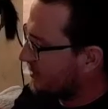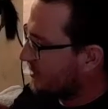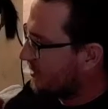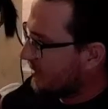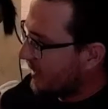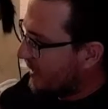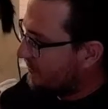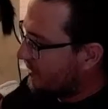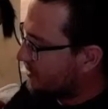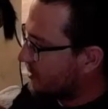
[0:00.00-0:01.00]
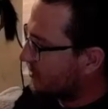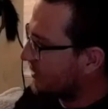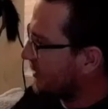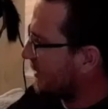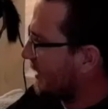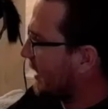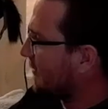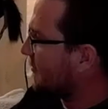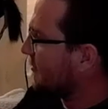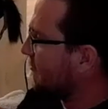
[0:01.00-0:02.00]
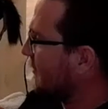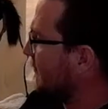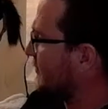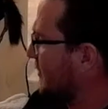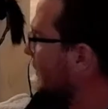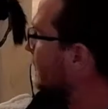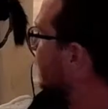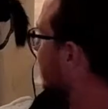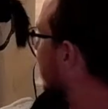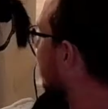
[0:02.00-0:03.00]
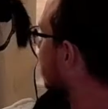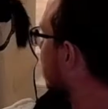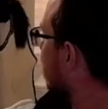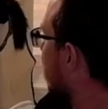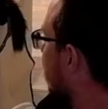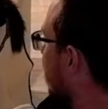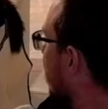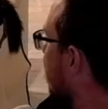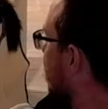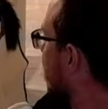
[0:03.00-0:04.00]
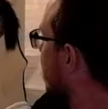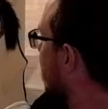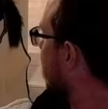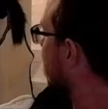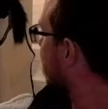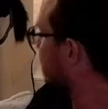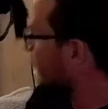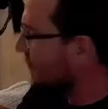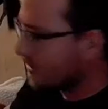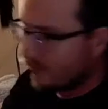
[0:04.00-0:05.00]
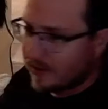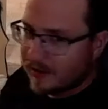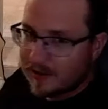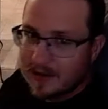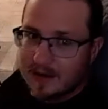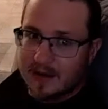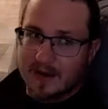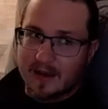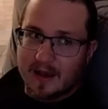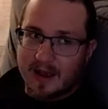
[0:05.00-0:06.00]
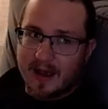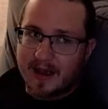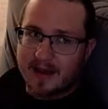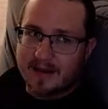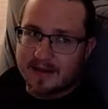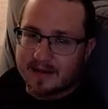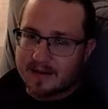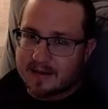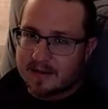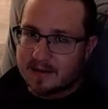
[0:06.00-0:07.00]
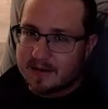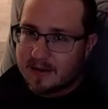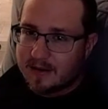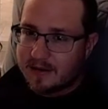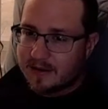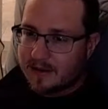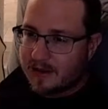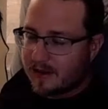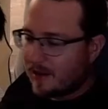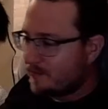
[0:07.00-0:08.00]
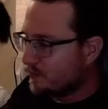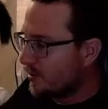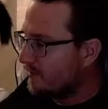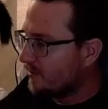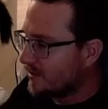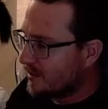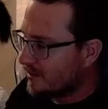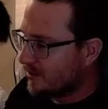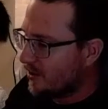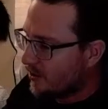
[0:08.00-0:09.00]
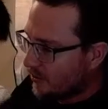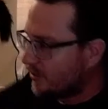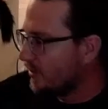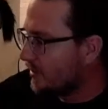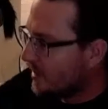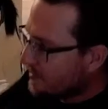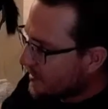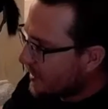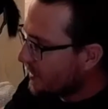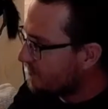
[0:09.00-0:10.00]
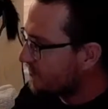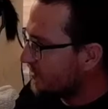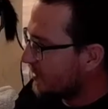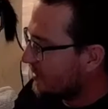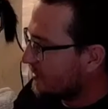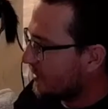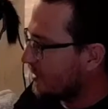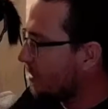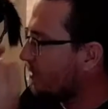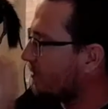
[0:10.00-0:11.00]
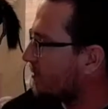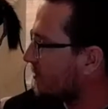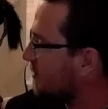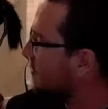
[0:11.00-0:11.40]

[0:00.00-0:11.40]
started laughing and joking like after we've seen these characters for like 5 or 10 minutes in this movie already, and he like briefly says, oh, you're lucky I'm a cop. Like, oh,